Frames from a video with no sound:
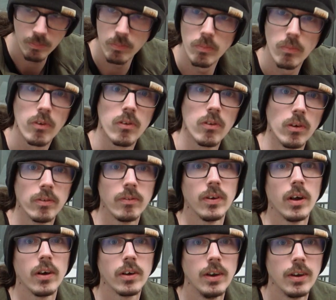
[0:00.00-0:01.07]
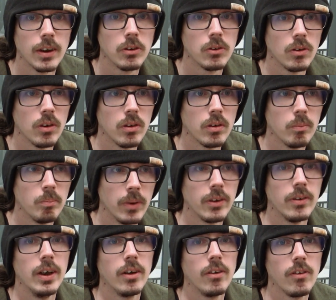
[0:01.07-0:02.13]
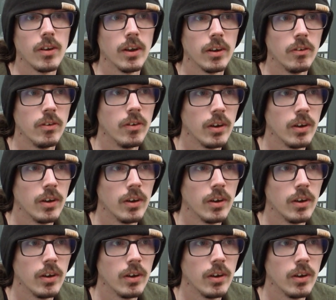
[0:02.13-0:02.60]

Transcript: Software Architecture Metrics, and